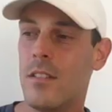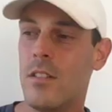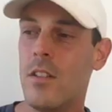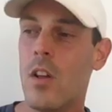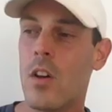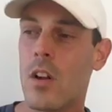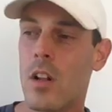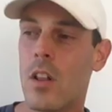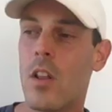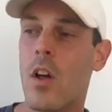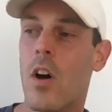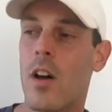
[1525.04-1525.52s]

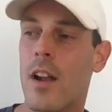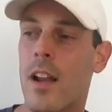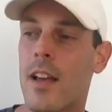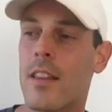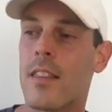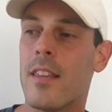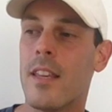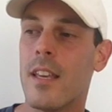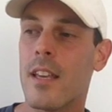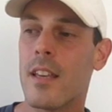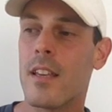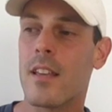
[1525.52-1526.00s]
not a lot.
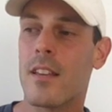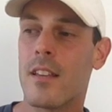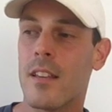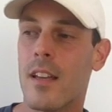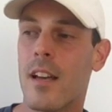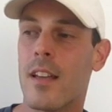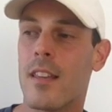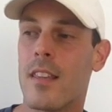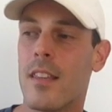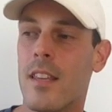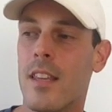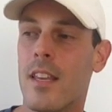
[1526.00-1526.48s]
I think
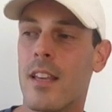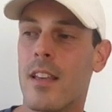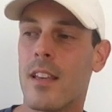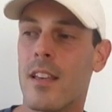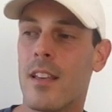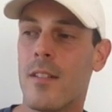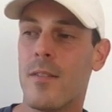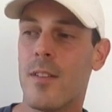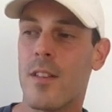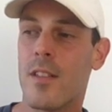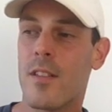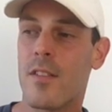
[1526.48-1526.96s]
I
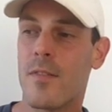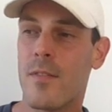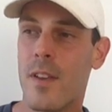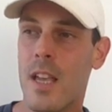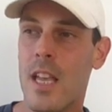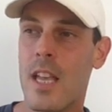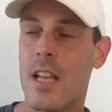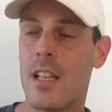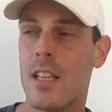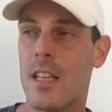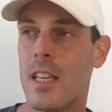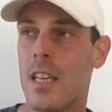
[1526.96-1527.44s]
think it was
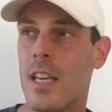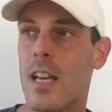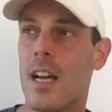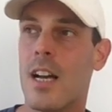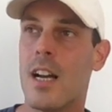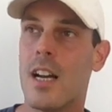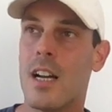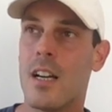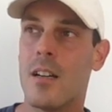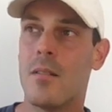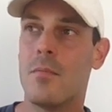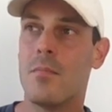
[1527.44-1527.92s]
fairly.
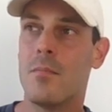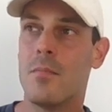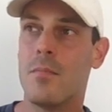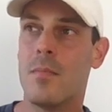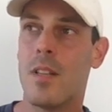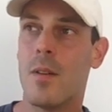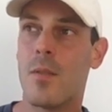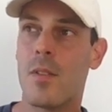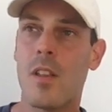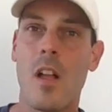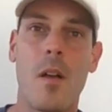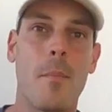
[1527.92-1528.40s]
Um,
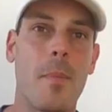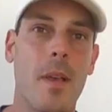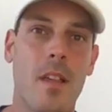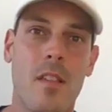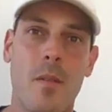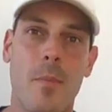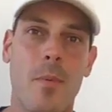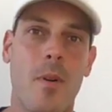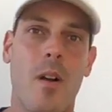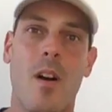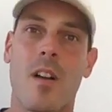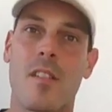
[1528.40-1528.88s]
there was no big
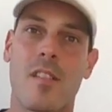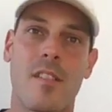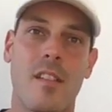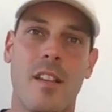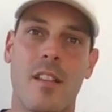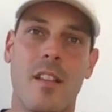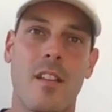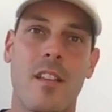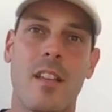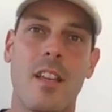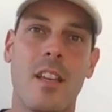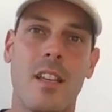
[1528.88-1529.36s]
surprises.
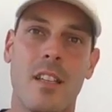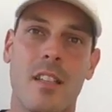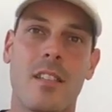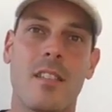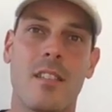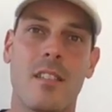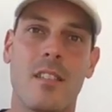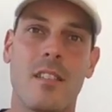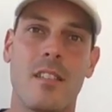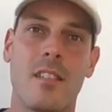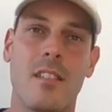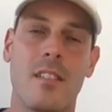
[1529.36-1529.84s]
I think.
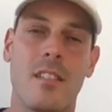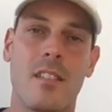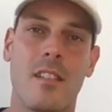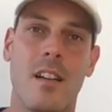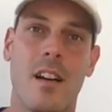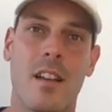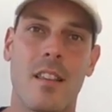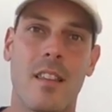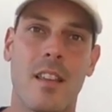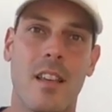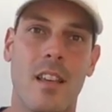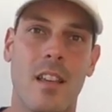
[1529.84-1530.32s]

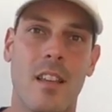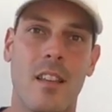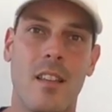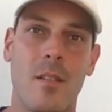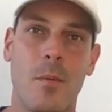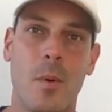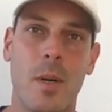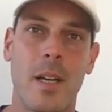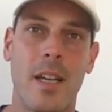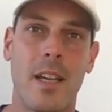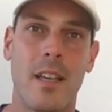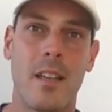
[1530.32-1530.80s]
I think
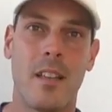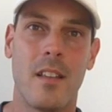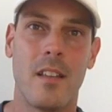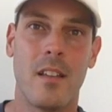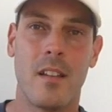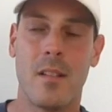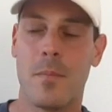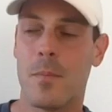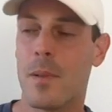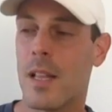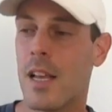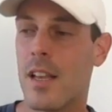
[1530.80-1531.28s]
the way
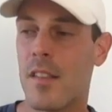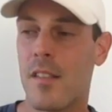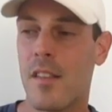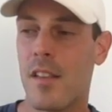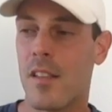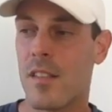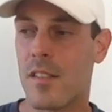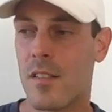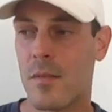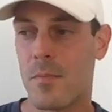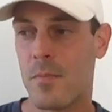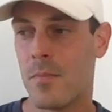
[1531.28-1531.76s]
the
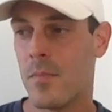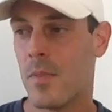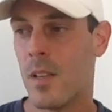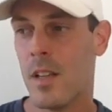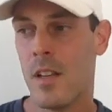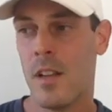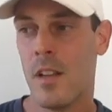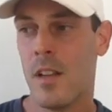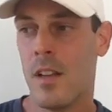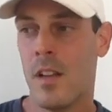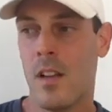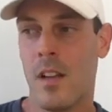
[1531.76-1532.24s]
placings
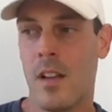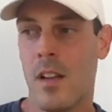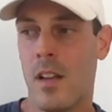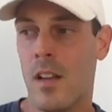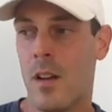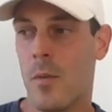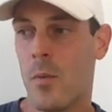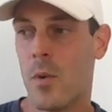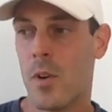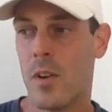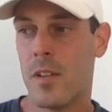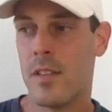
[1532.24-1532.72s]

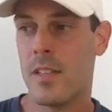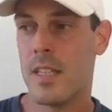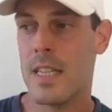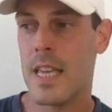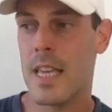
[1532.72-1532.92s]
were at